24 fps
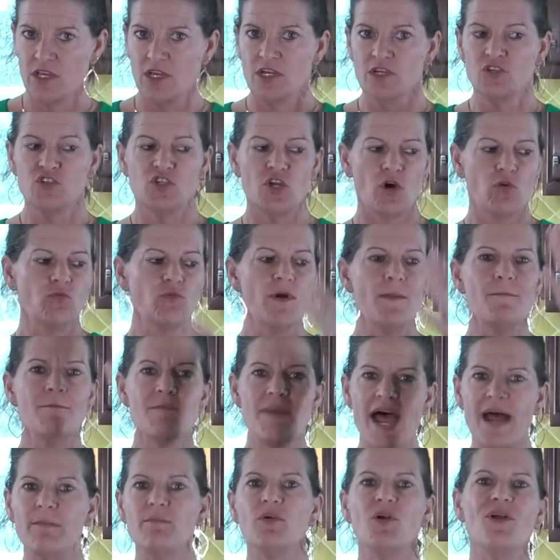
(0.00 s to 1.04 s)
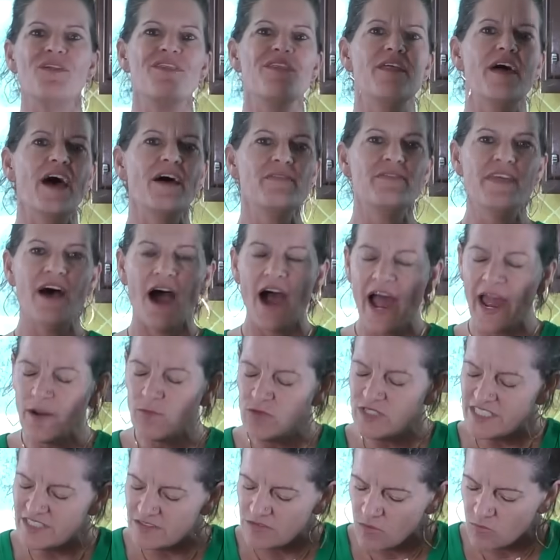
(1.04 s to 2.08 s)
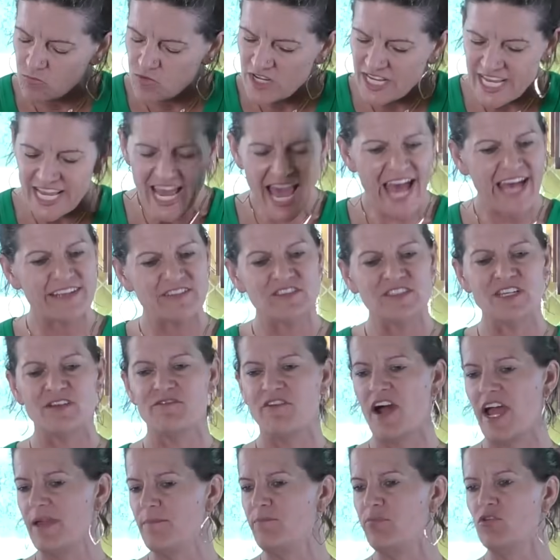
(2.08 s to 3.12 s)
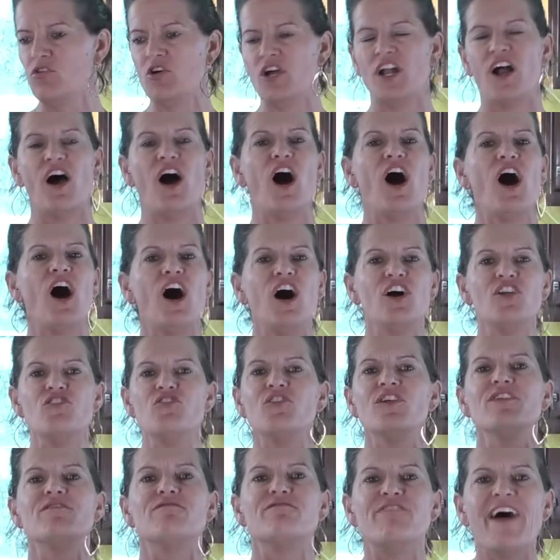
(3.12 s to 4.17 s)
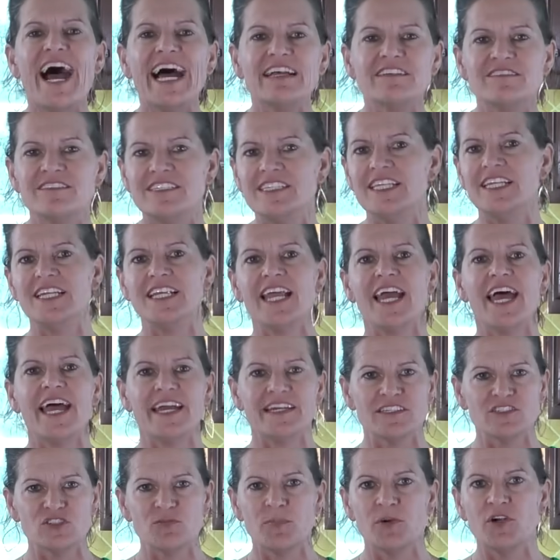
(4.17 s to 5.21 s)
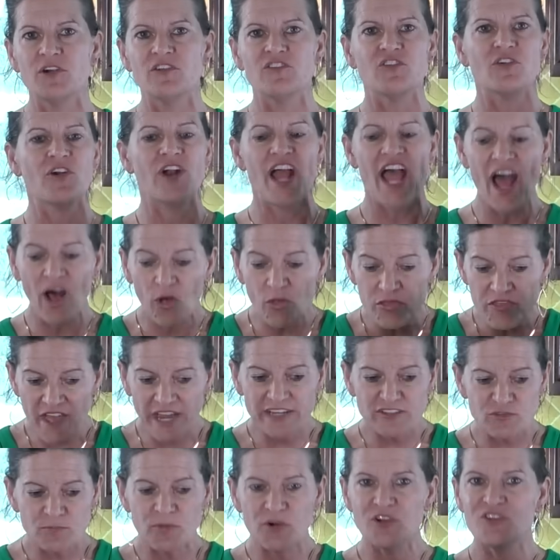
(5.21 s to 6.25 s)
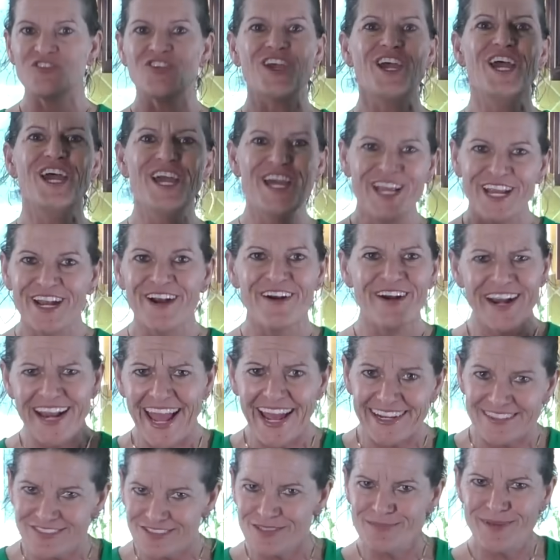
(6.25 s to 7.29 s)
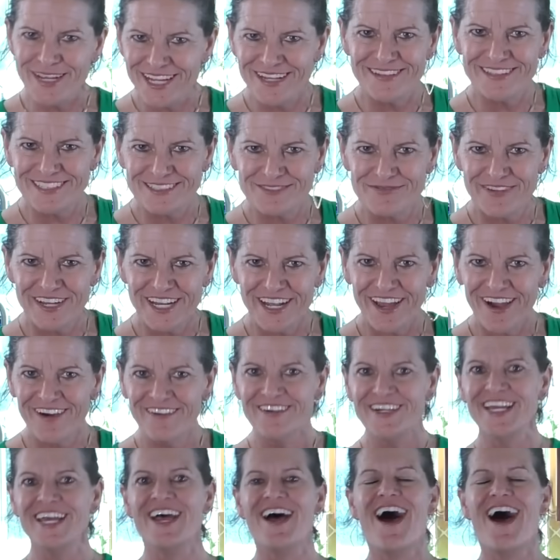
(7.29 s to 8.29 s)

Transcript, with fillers: So remember, I would guess if I put 100 fasting experts or health experts here next to me in this video,